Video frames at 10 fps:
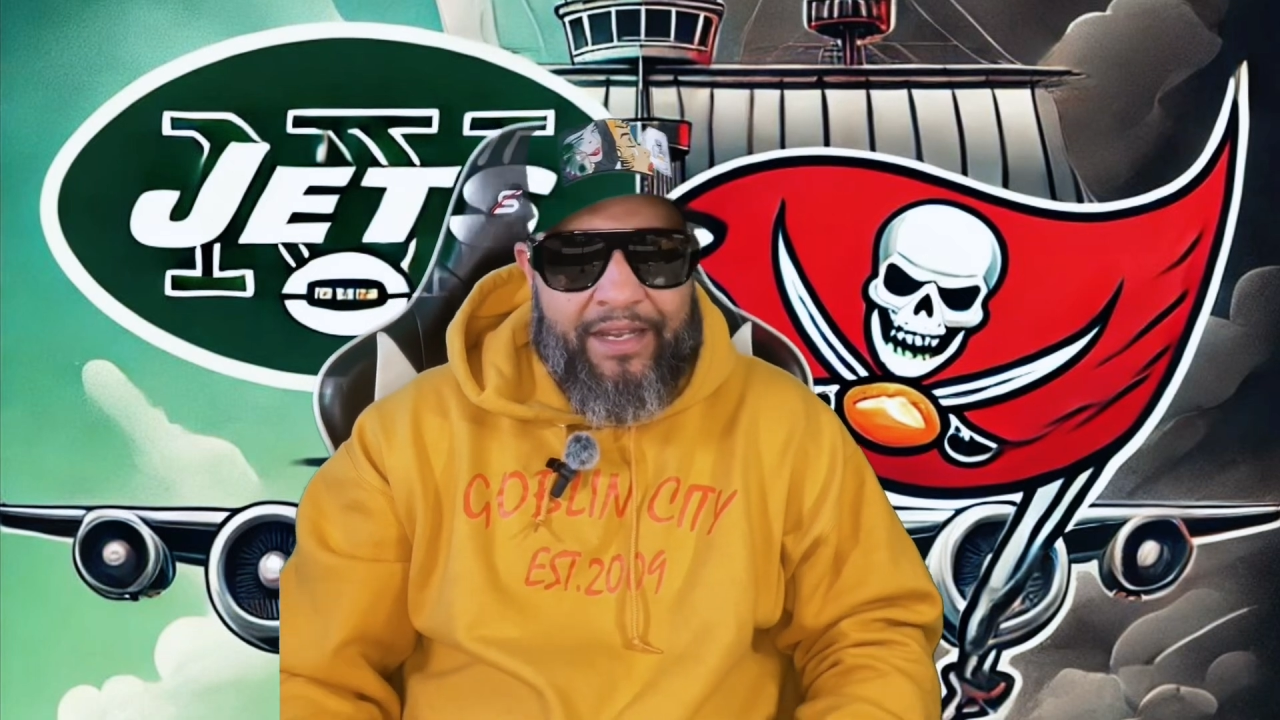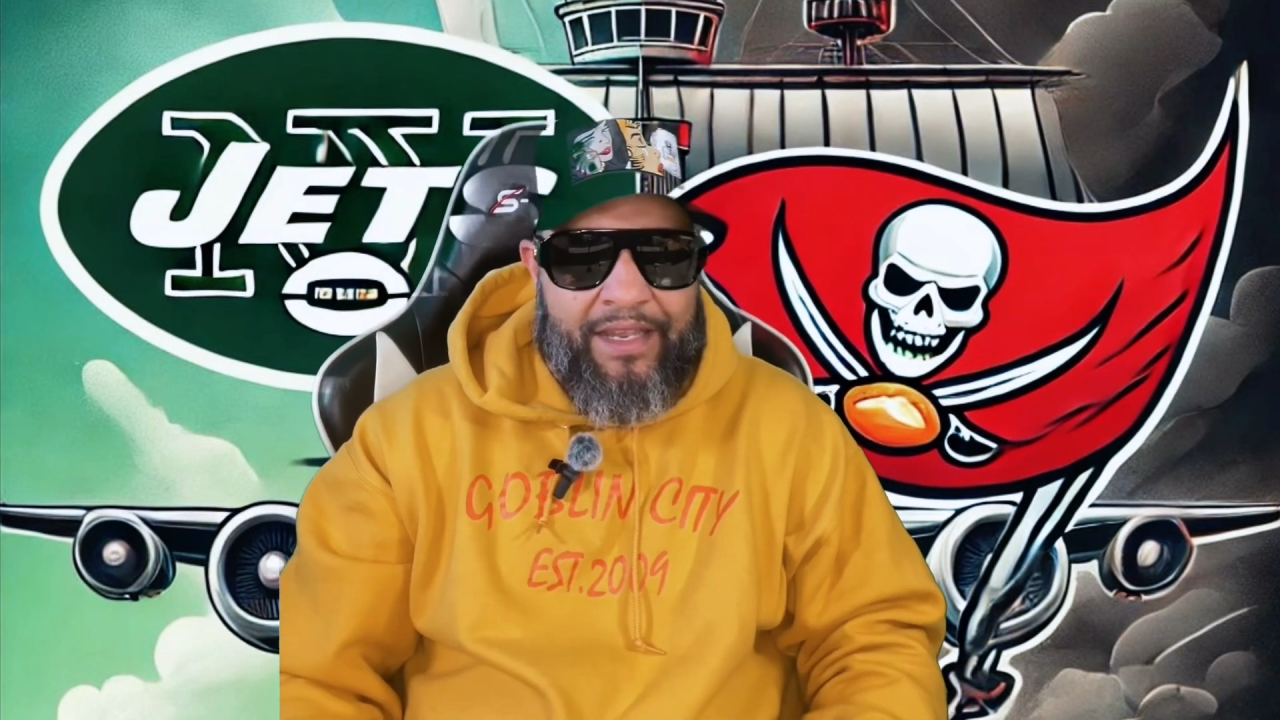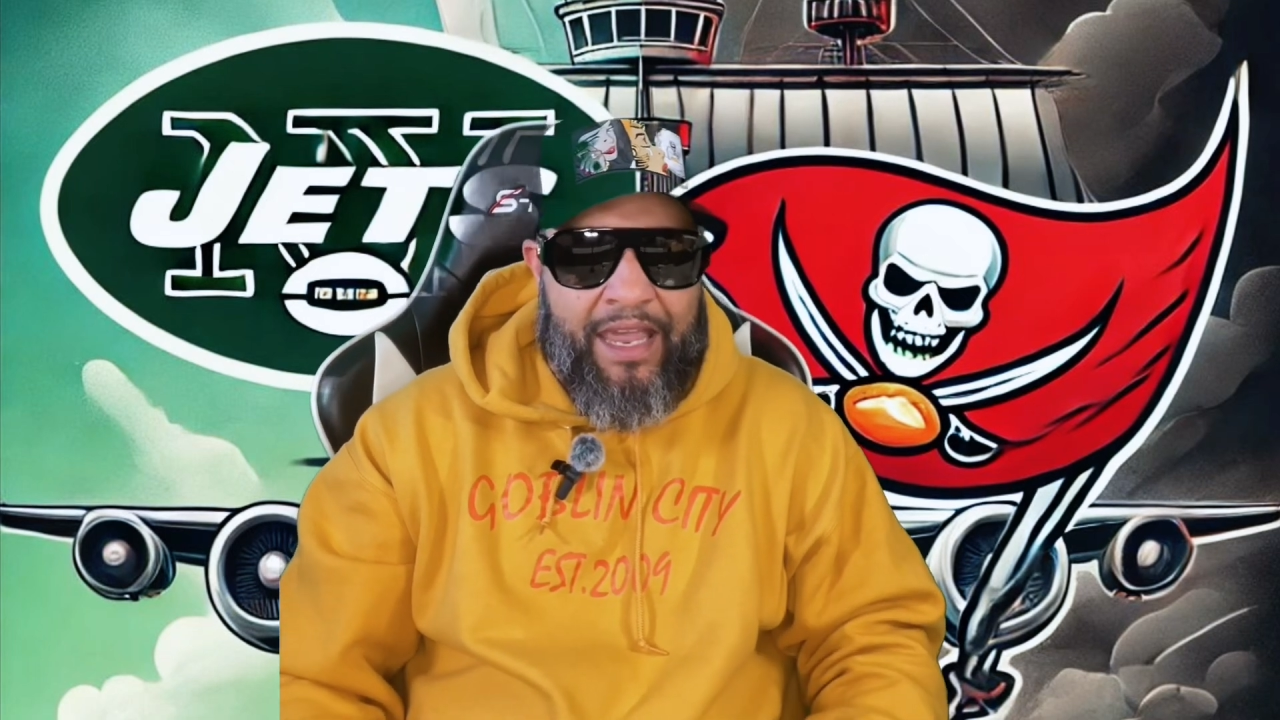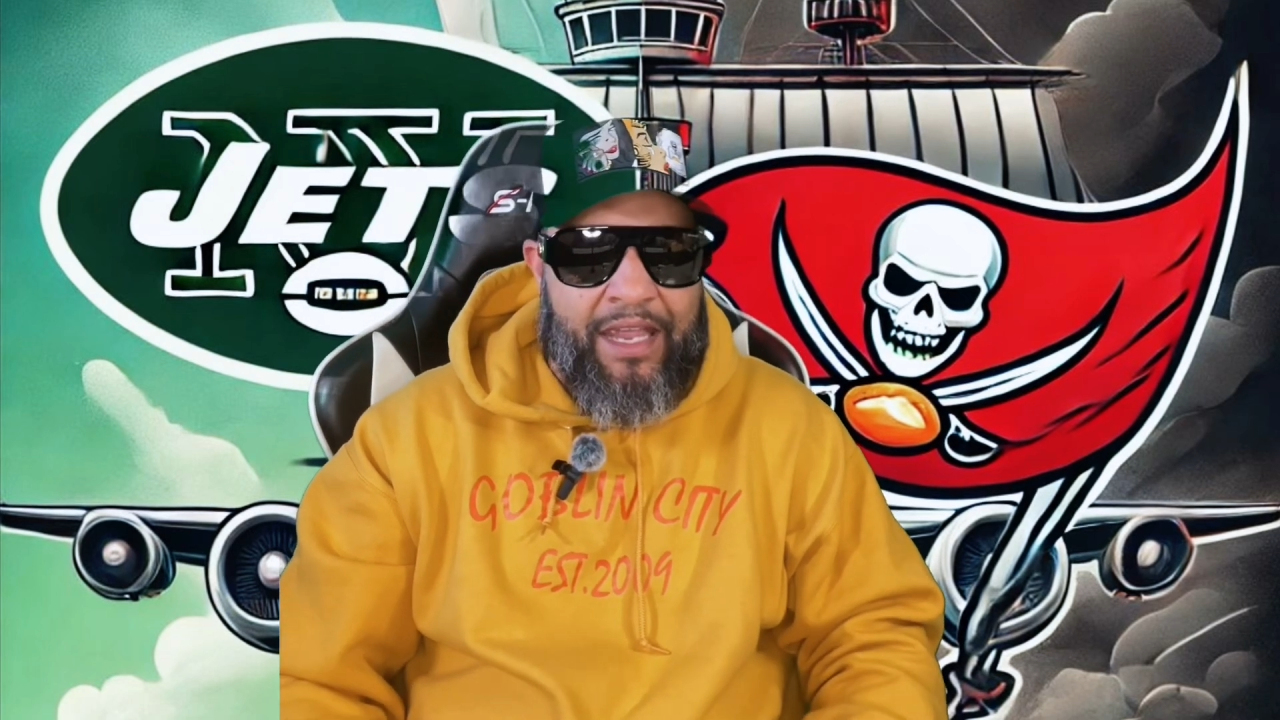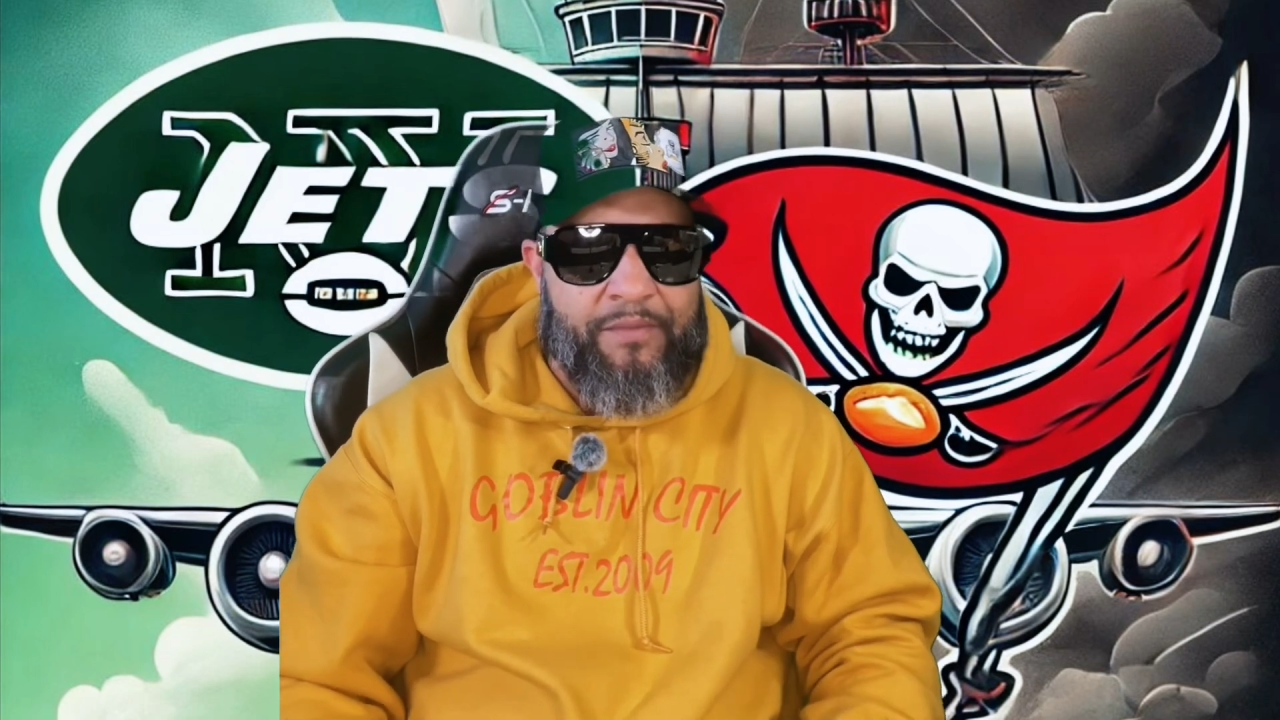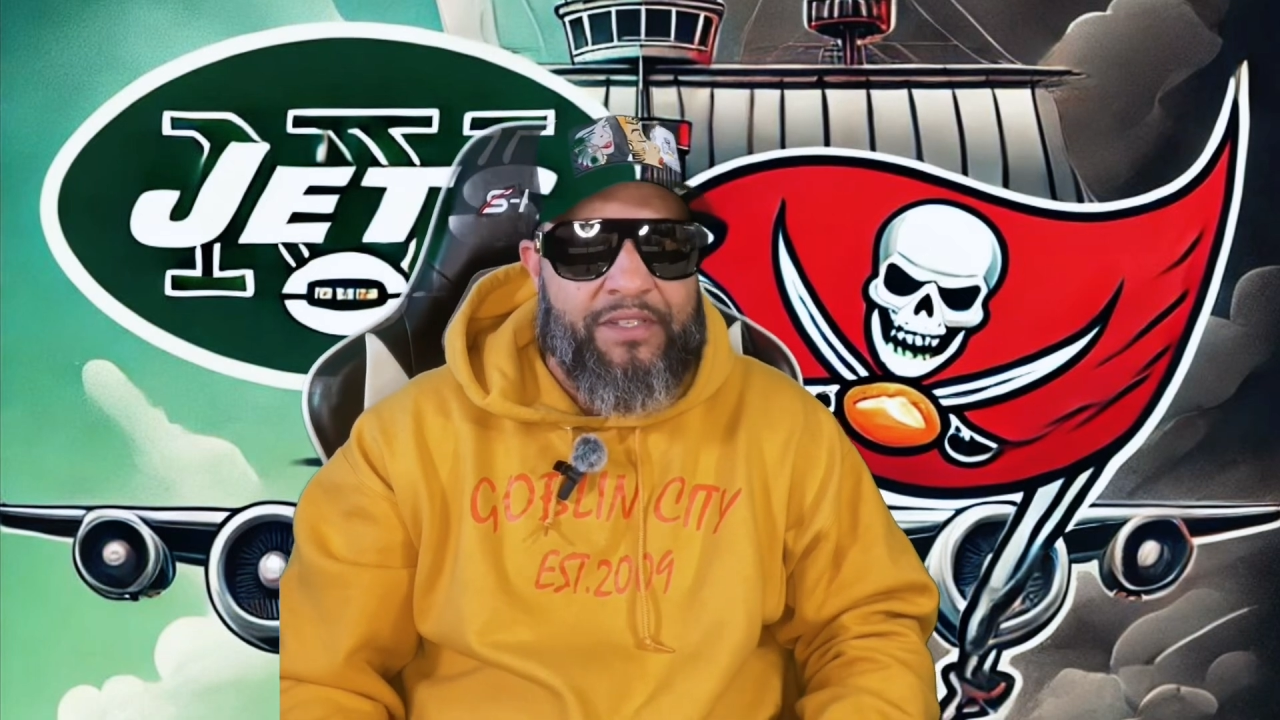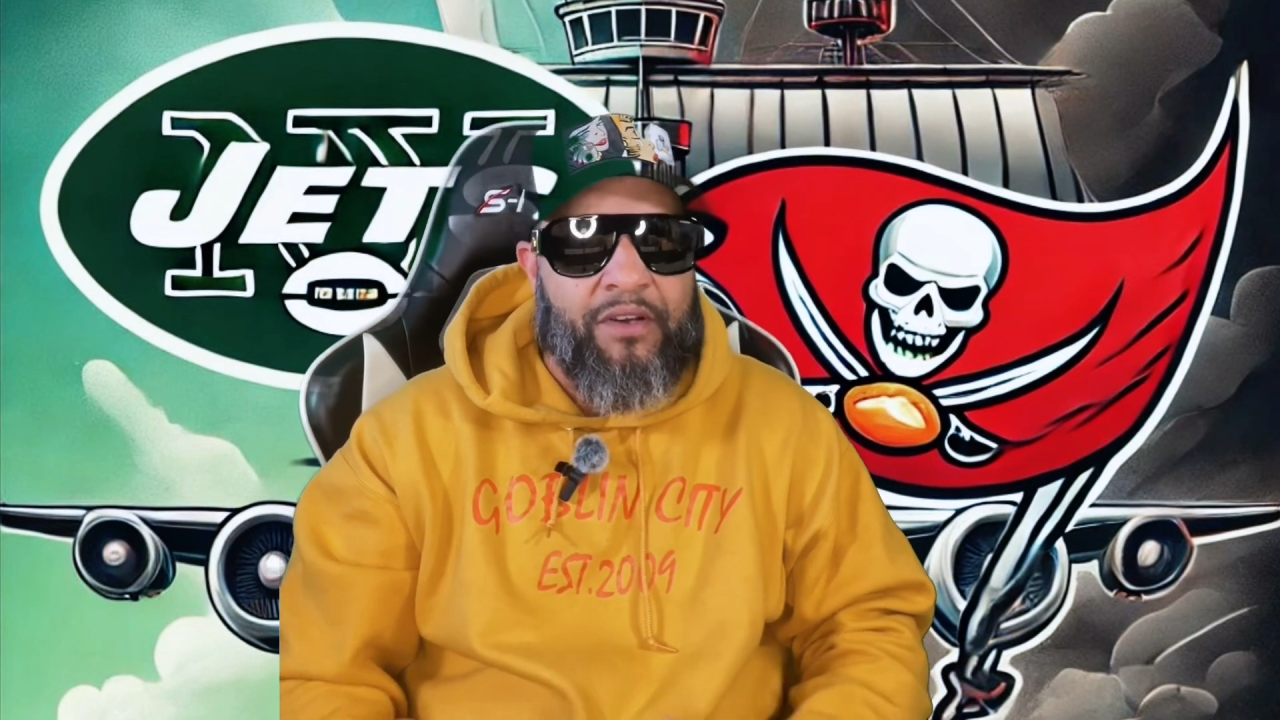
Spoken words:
of games